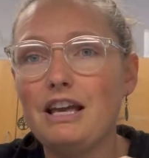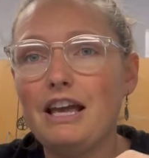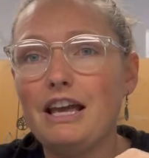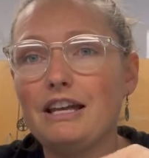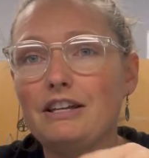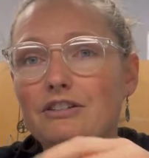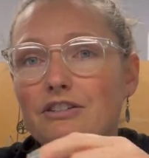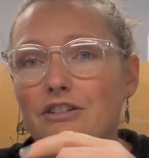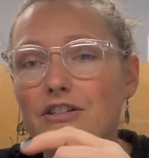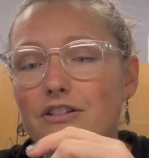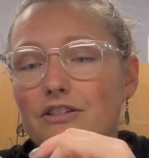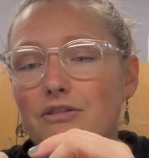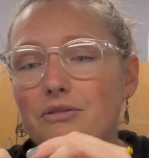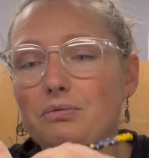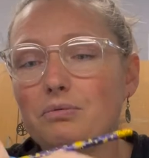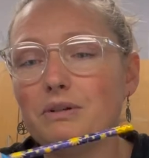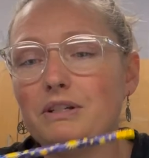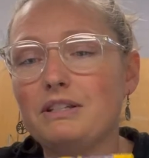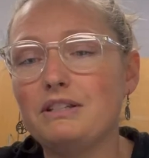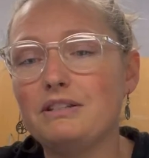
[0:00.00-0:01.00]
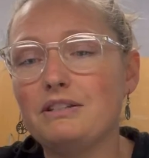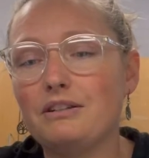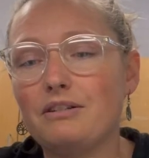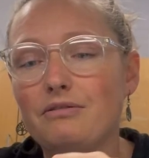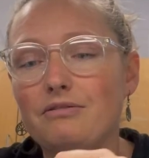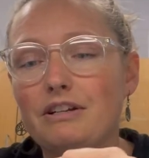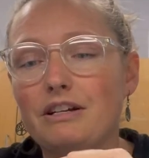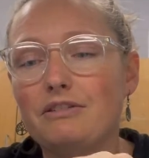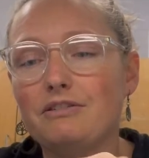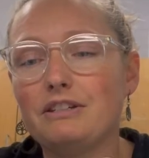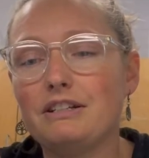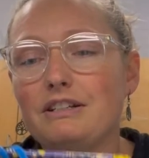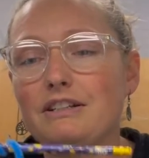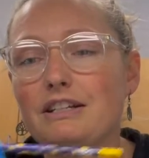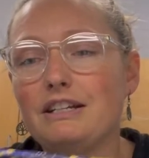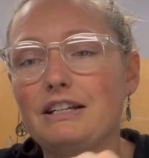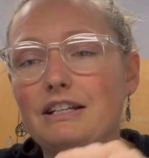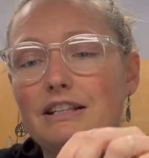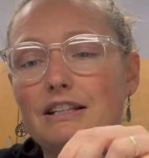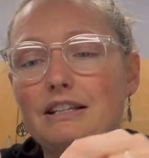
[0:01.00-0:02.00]
and just twist around it
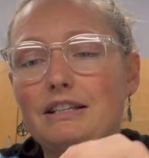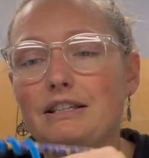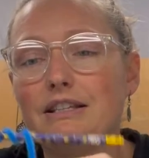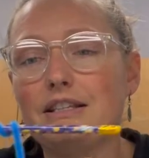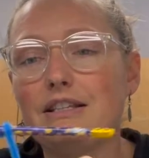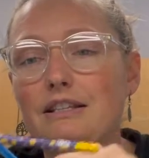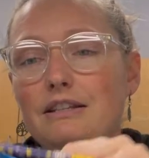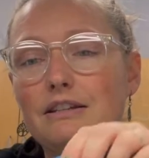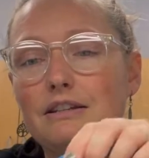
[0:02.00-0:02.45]
like this.